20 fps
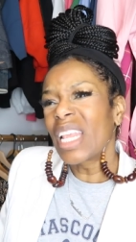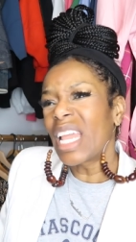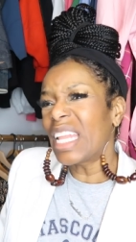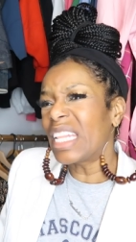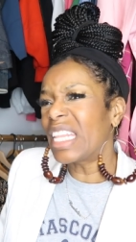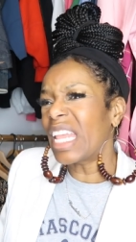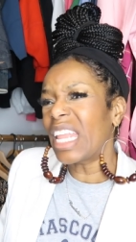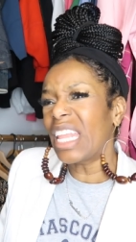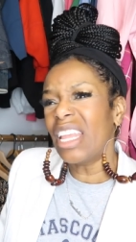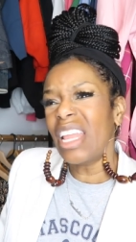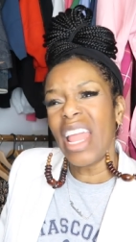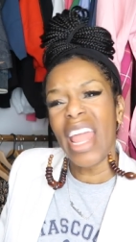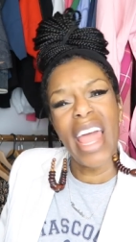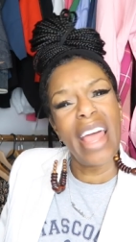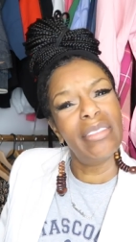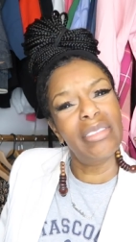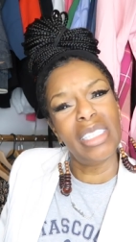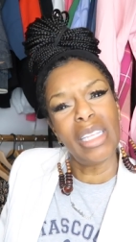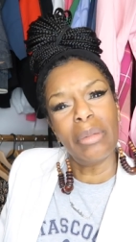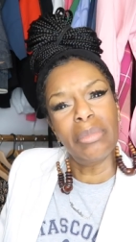And then you
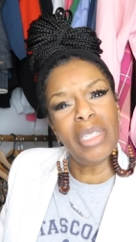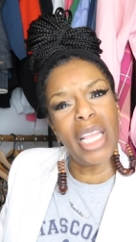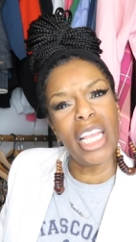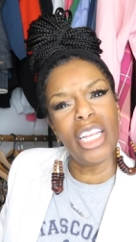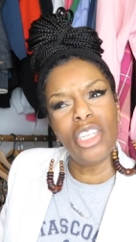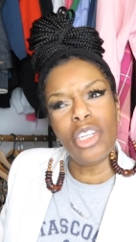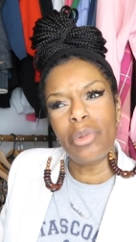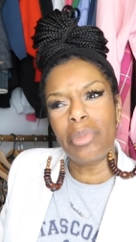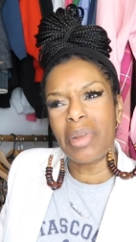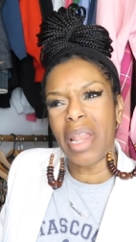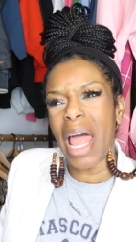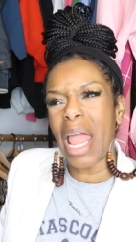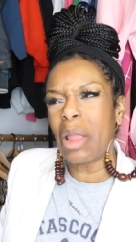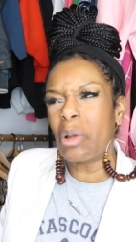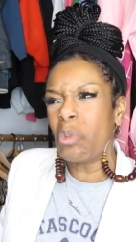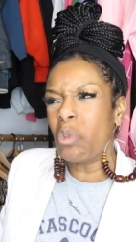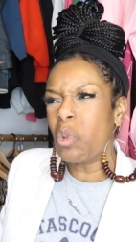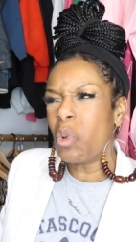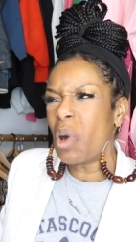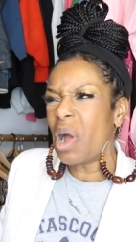have some days you're
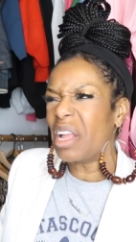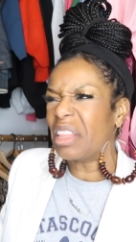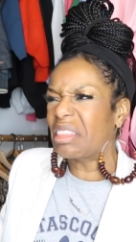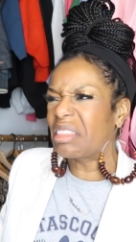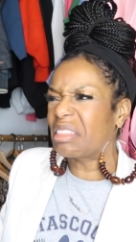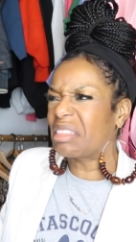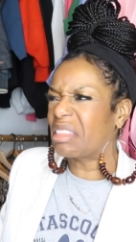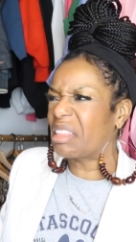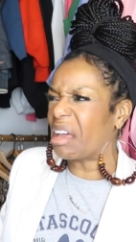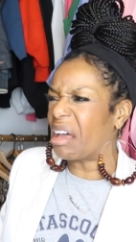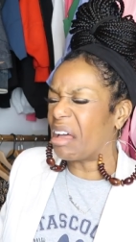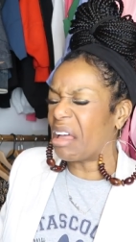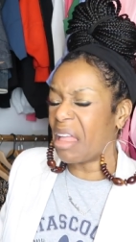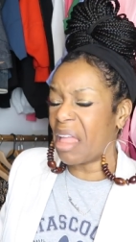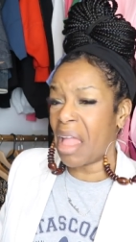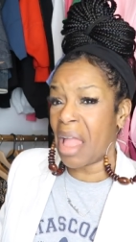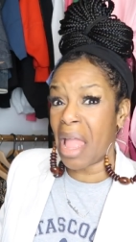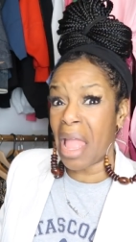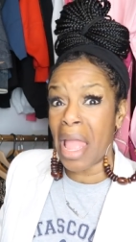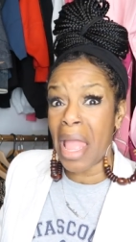like, what the
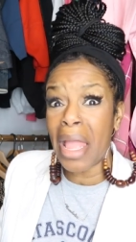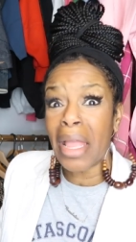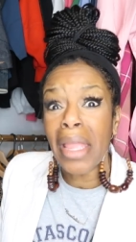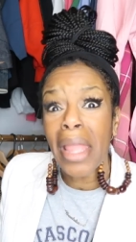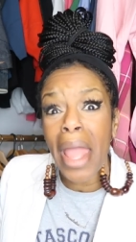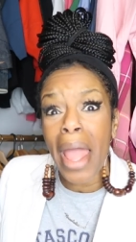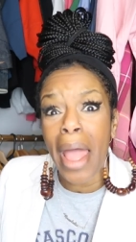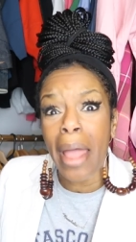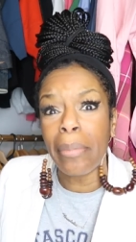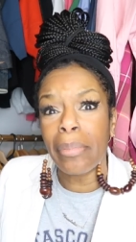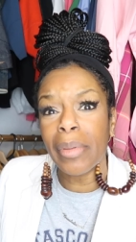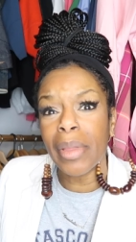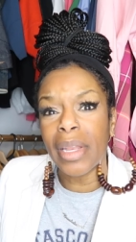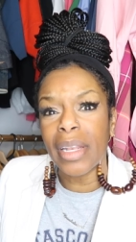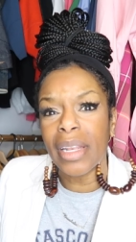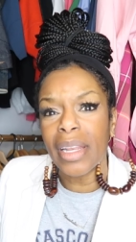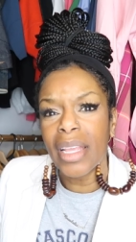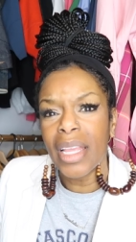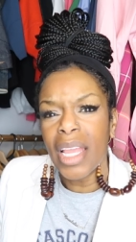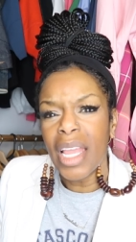heck
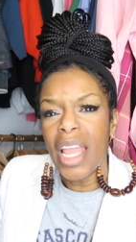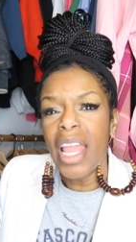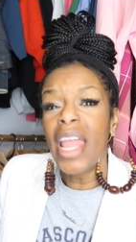happened?